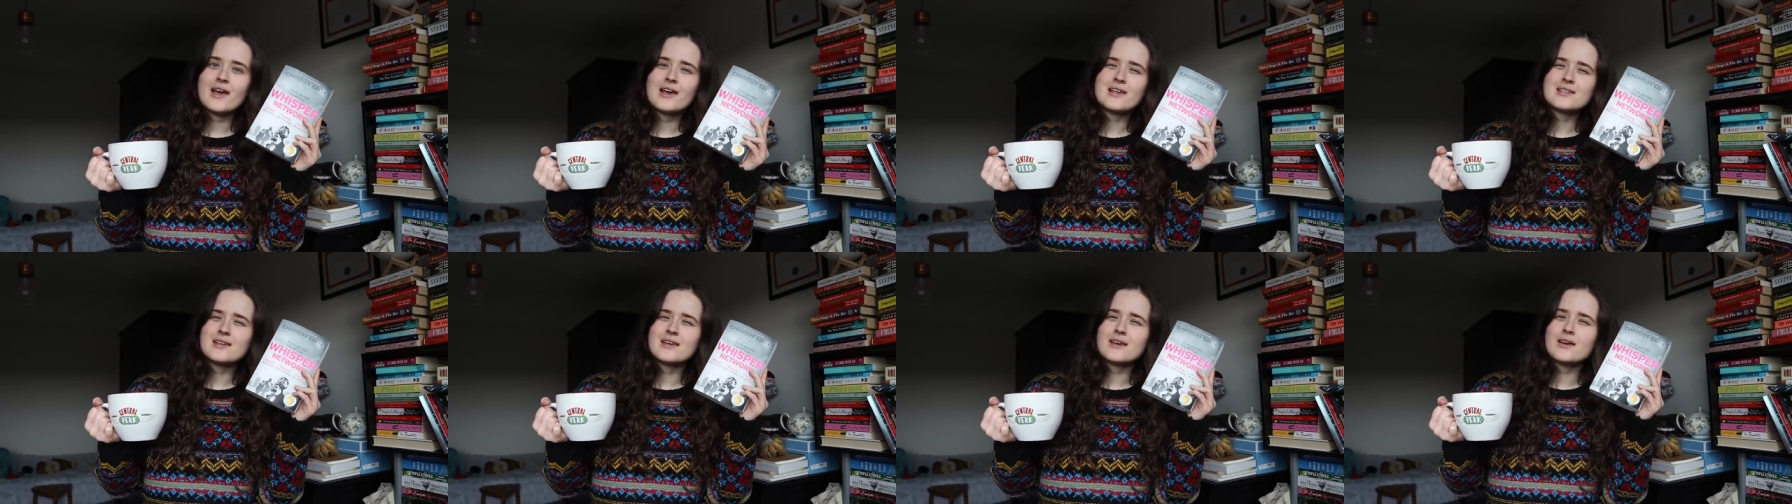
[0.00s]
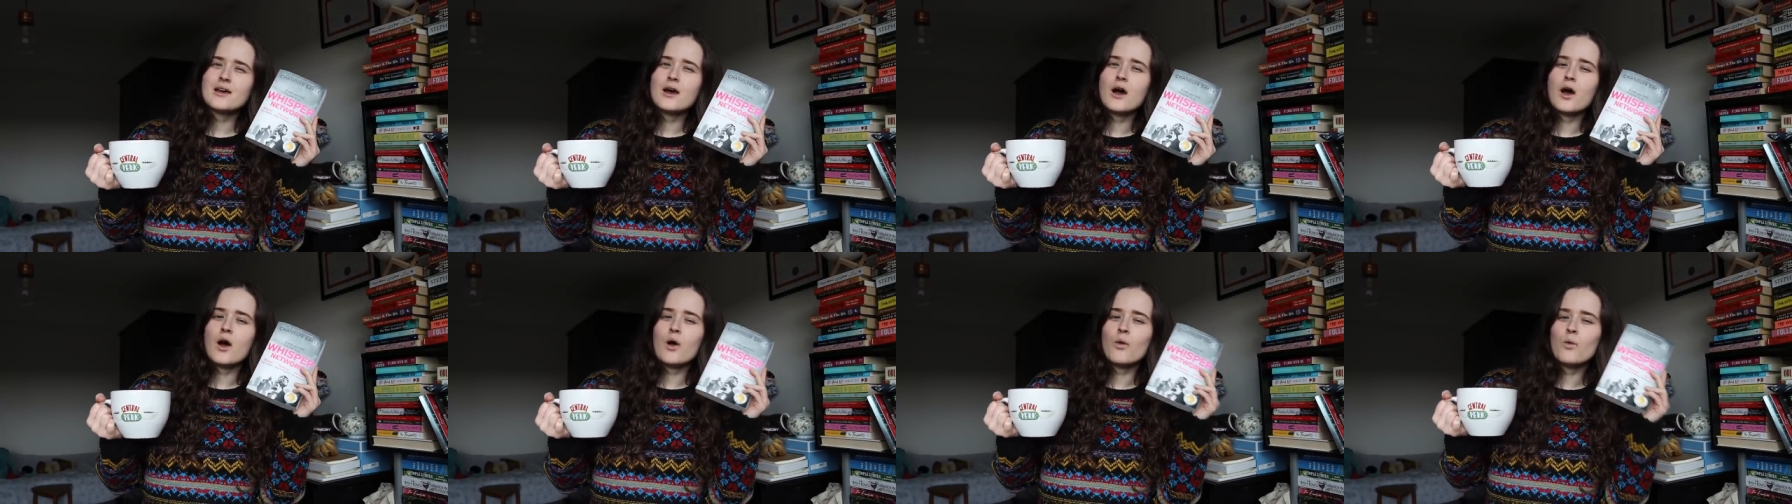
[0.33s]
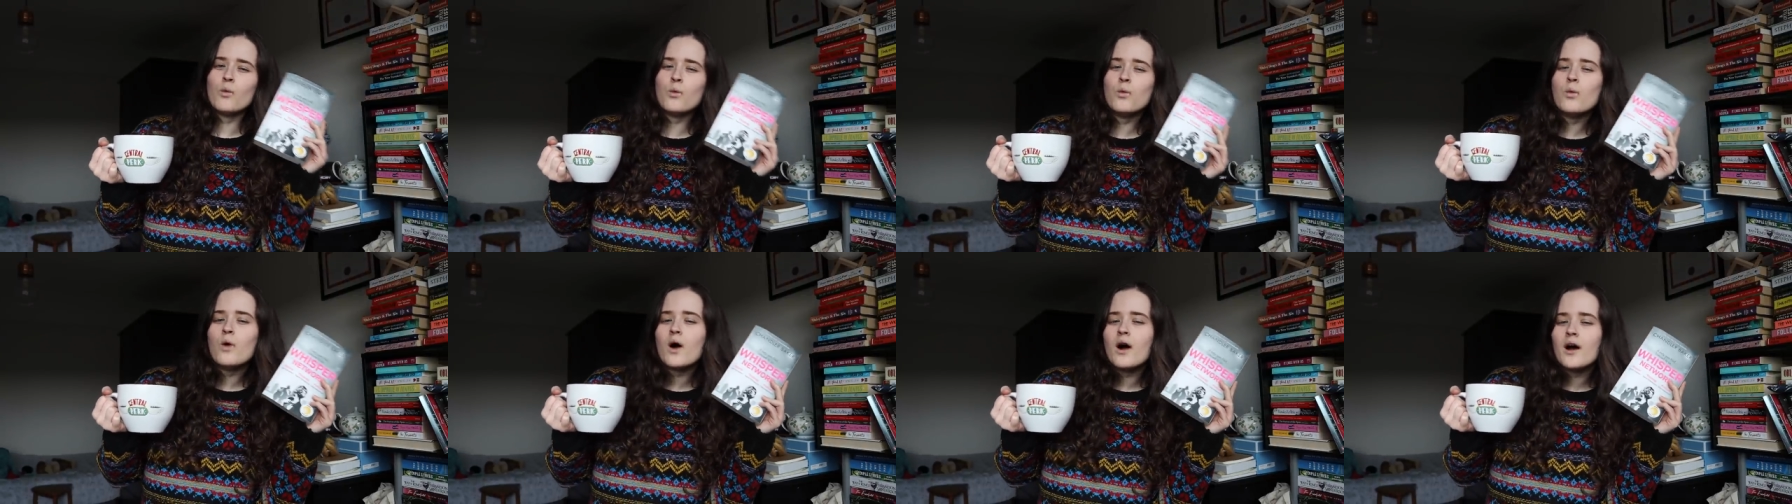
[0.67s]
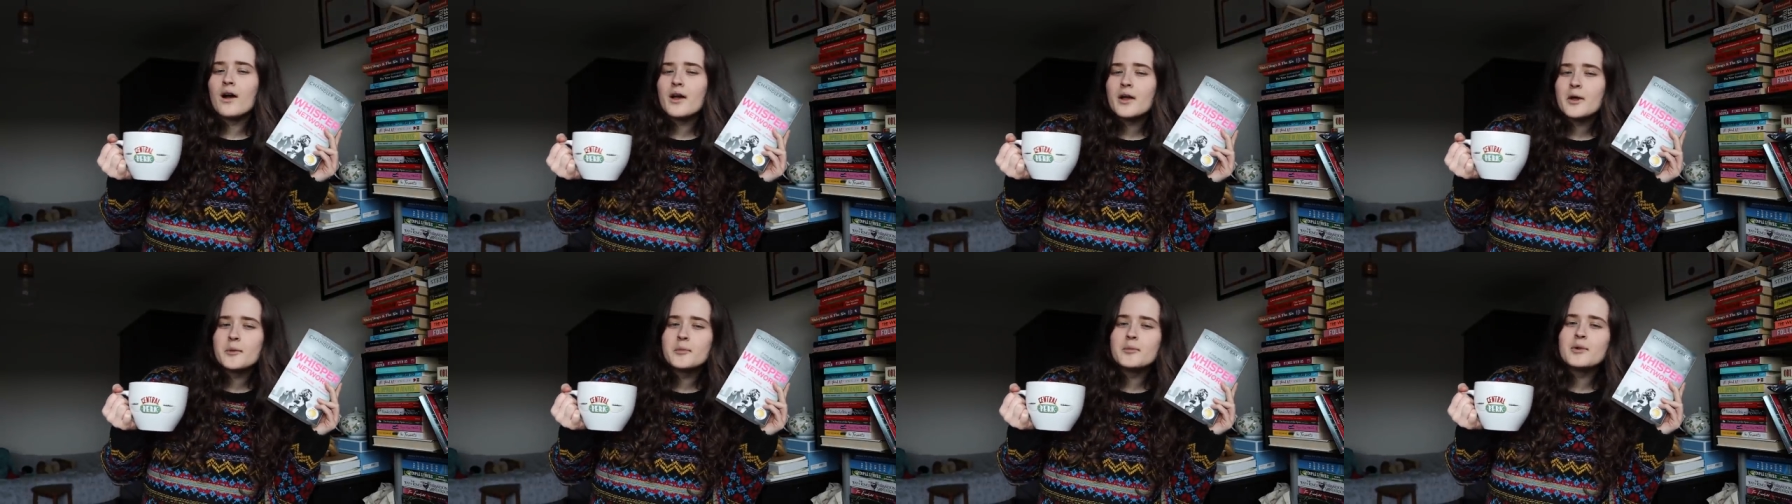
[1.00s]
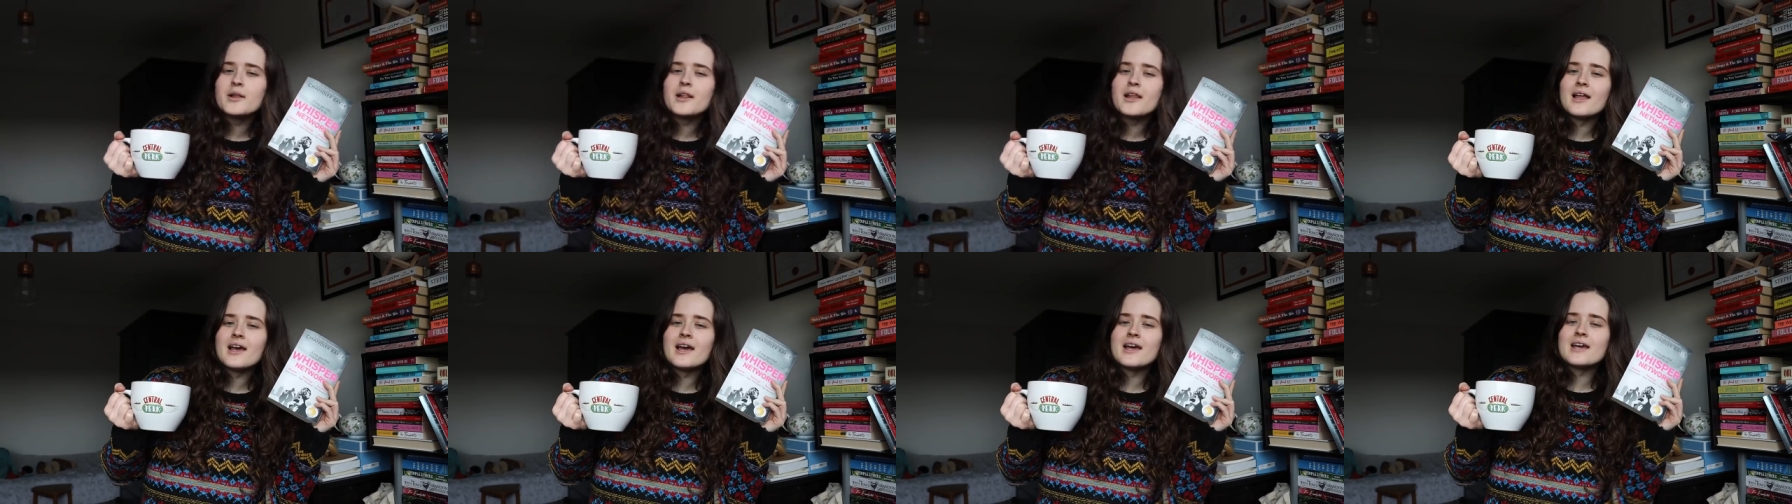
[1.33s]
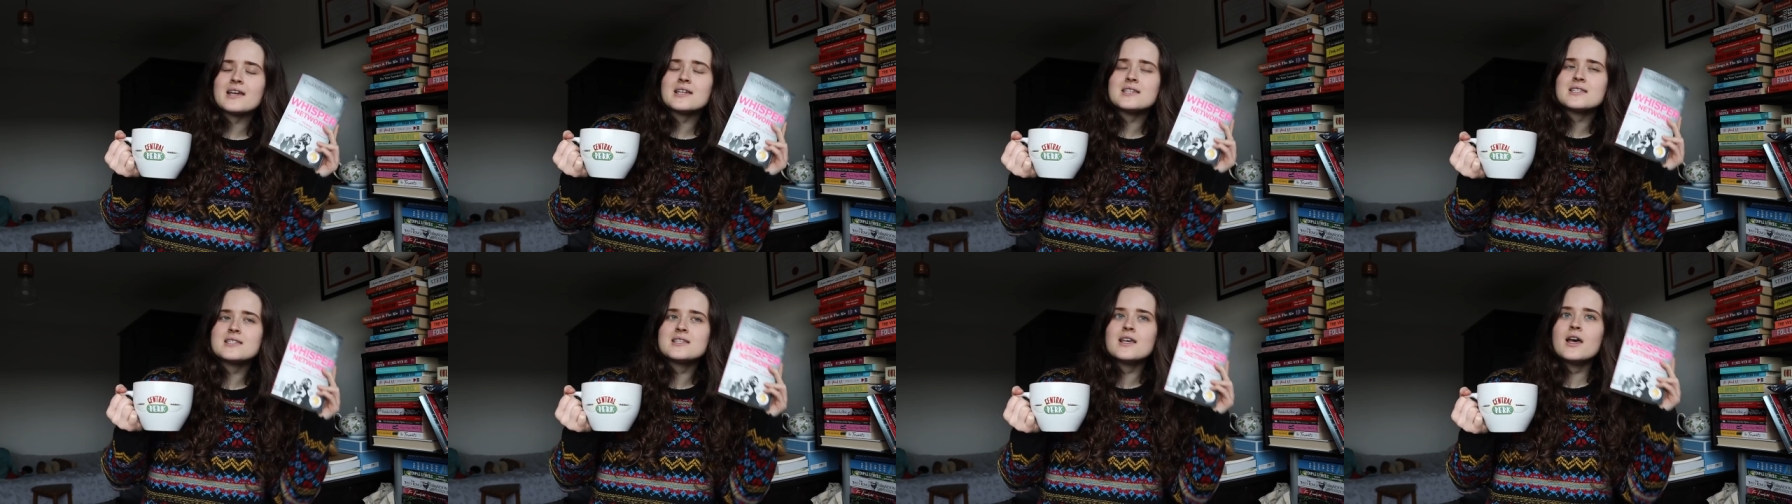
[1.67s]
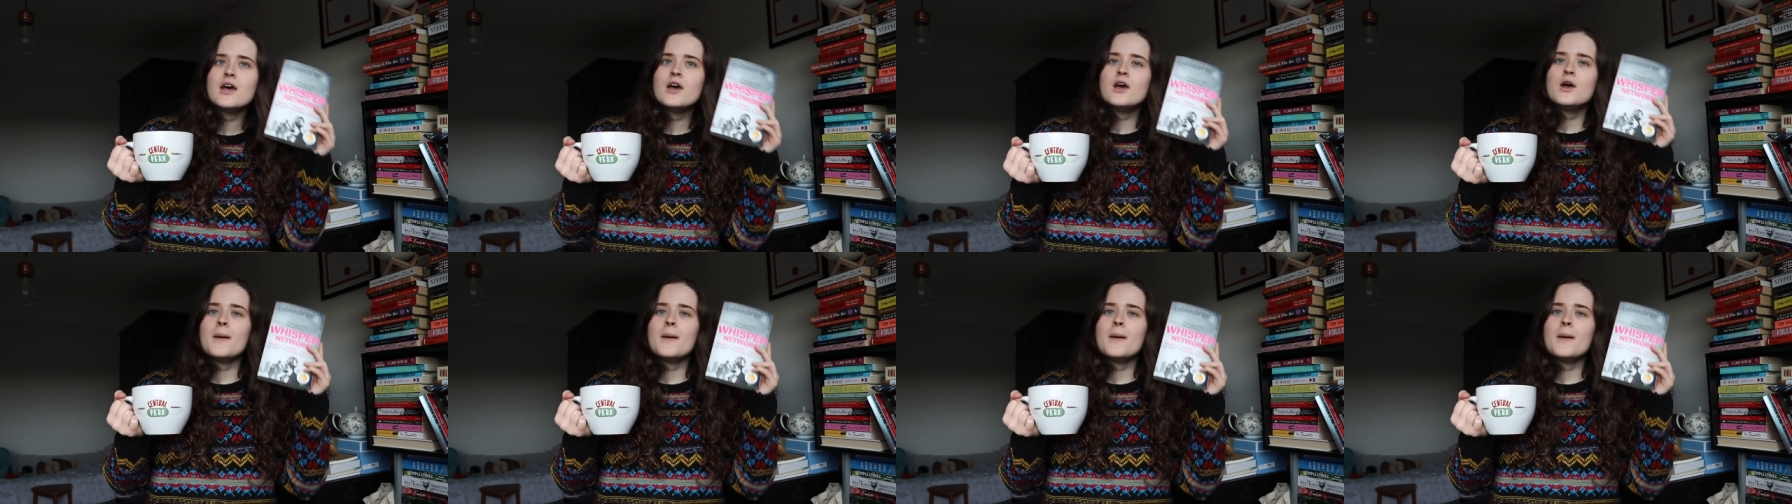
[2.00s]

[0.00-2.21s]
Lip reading: It's like a workplace